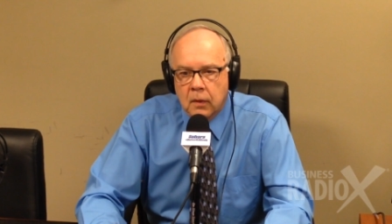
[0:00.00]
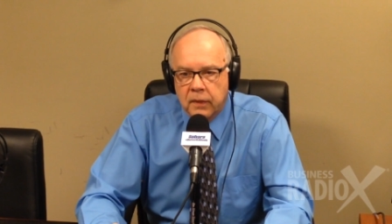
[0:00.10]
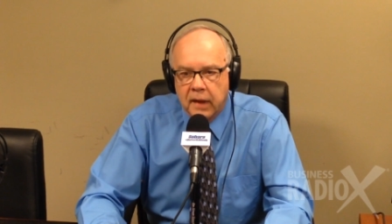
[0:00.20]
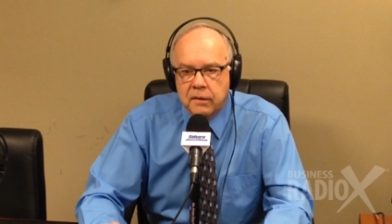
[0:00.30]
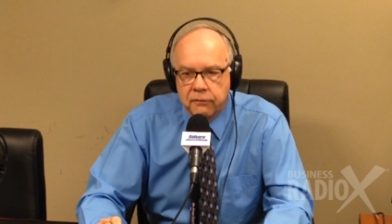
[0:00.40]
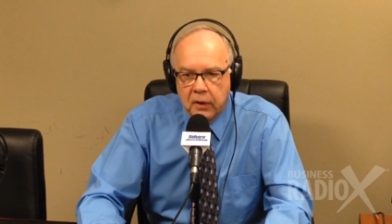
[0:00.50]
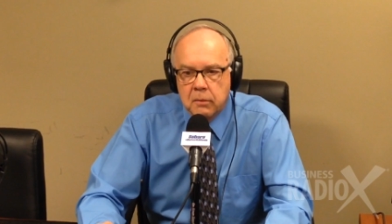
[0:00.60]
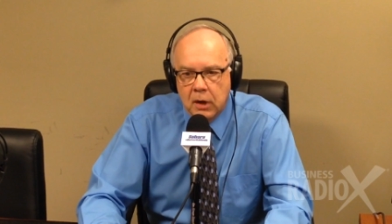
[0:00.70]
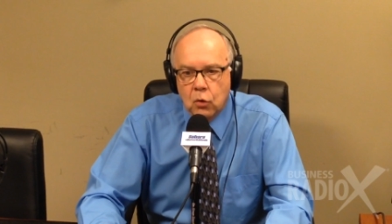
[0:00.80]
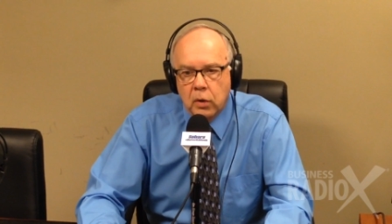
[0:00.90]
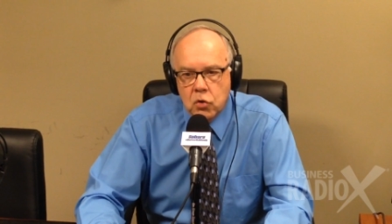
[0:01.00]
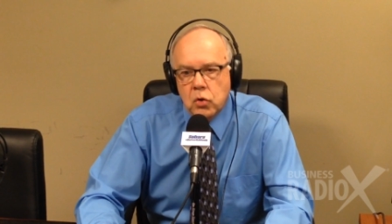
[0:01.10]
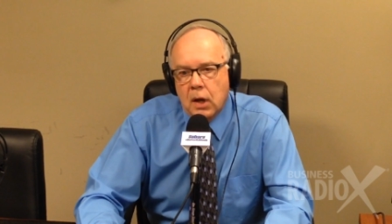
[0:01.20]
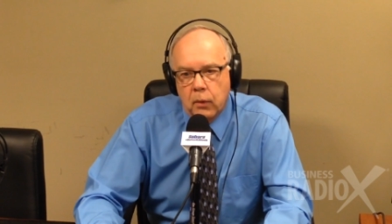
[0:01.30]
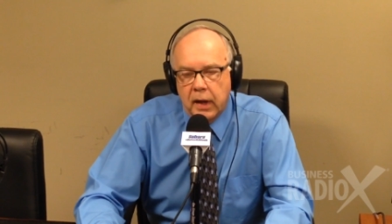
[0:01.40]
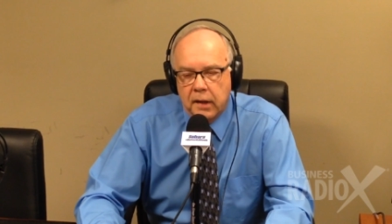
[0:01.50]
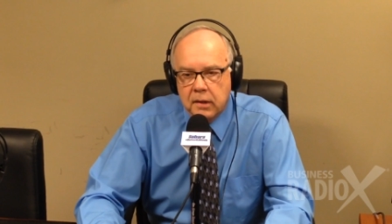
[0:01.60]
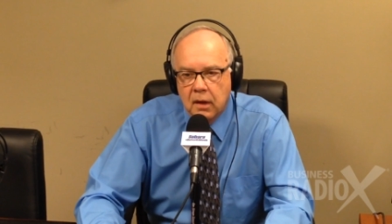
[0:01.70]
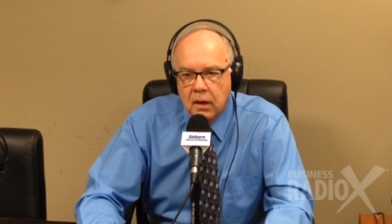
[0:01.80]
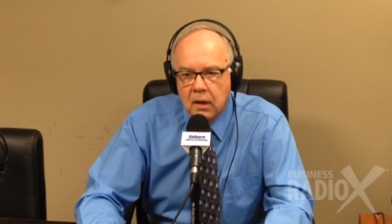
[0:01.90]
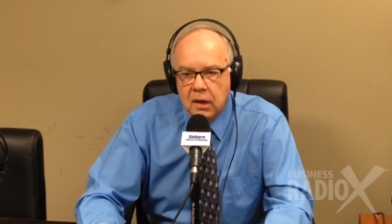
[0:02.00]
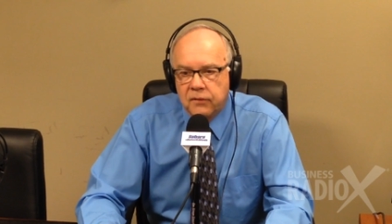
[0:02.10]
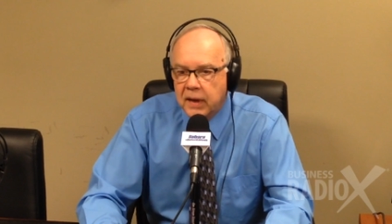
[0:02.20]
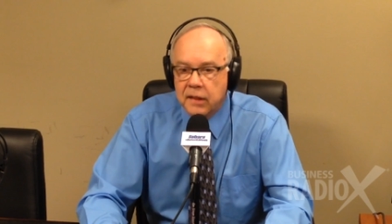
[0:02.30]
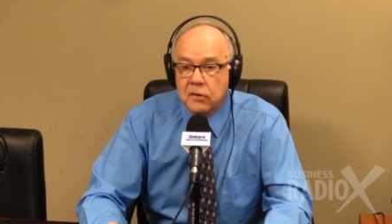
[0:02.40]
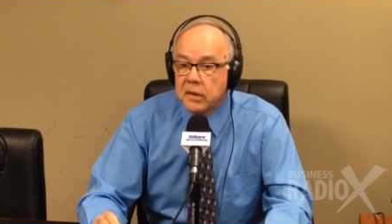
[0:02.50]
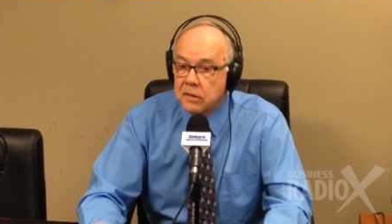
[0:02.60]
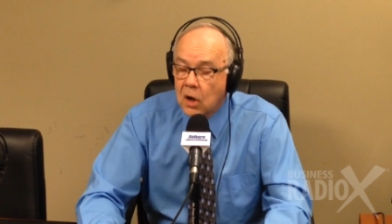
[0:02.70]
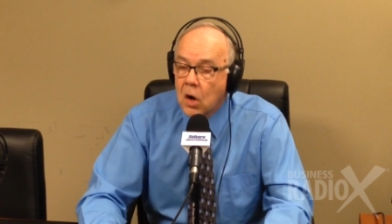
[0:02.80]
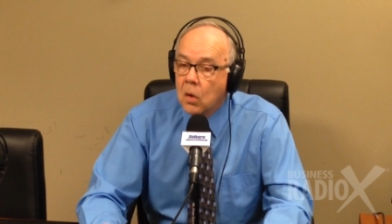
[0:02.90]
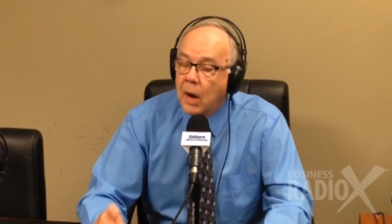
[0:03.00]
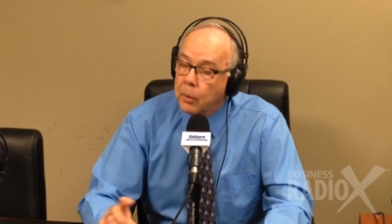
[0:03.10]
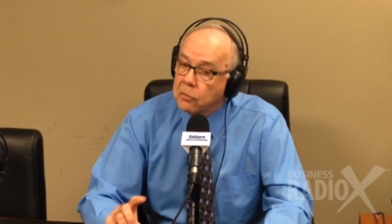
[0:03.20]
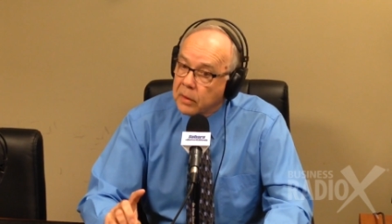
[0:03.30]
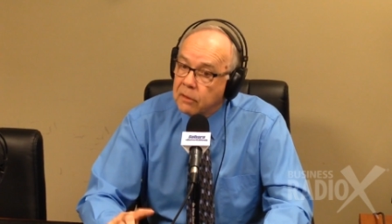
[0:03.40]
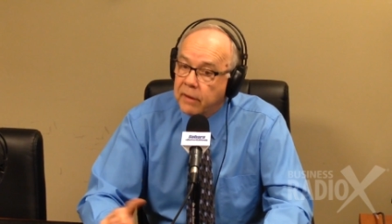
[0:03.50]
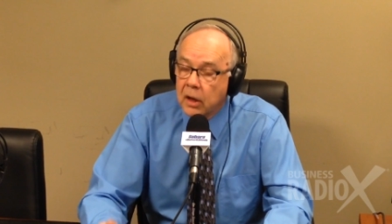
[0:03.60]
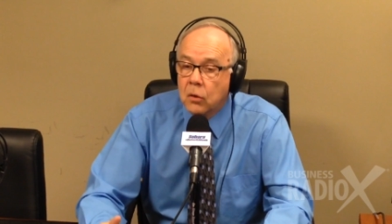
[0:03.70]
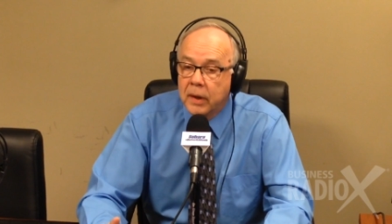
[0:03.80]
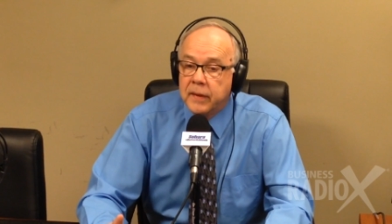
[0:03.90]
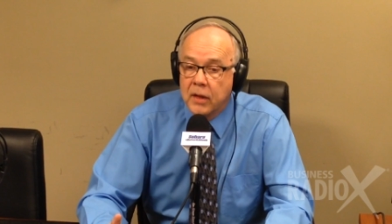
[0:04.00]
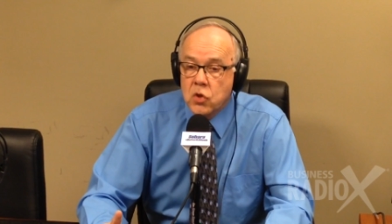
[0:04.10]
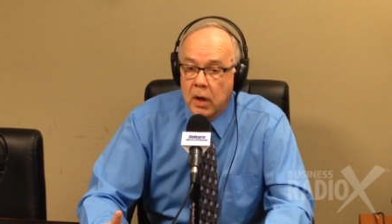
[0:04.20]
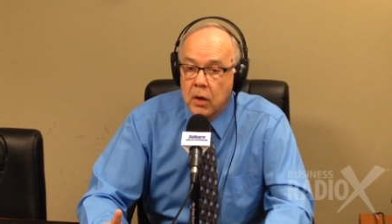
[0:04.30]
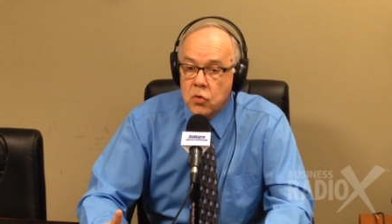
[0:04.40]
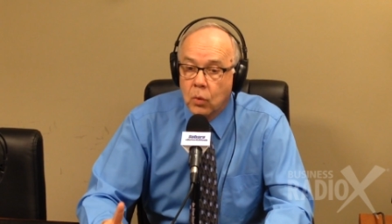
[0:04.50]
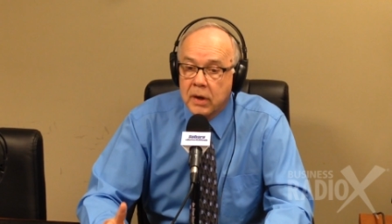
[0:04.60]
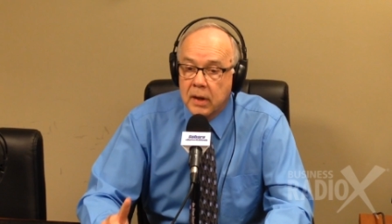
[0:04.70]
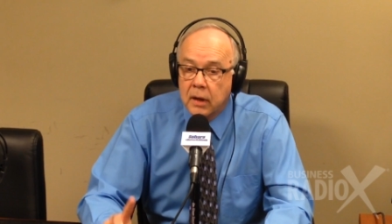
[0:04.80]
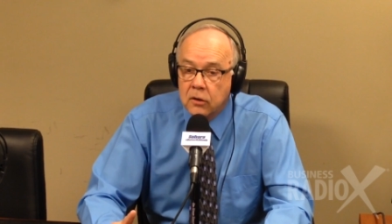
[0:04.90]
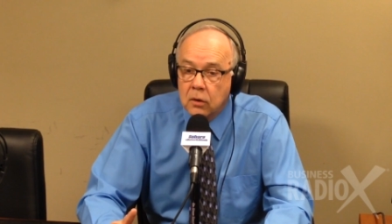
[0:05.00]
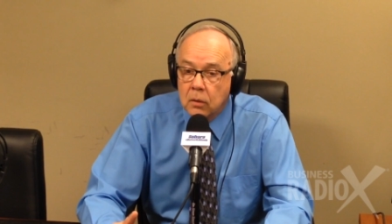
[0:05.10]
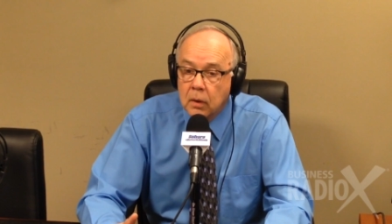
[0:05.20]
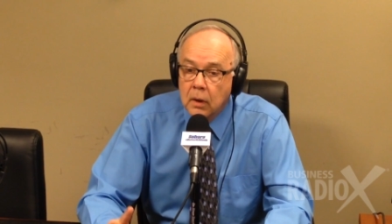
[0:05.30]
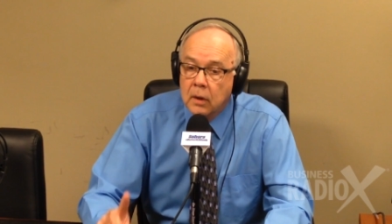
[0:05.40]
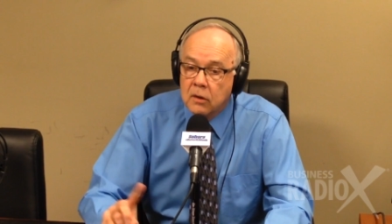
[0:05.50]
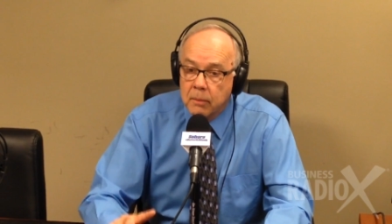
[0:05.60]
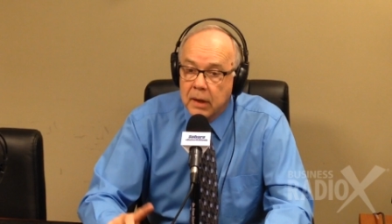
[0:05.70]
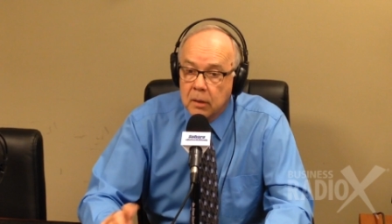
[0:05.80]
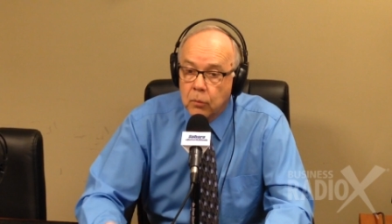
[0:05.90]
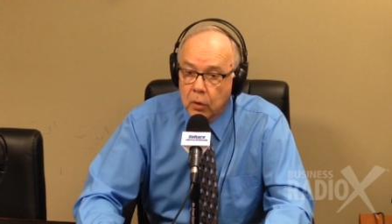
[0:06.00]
That's a fundamental question I would ask. And if the answer is no, I would reevaluate that change. What can I do to make it more enjoyable?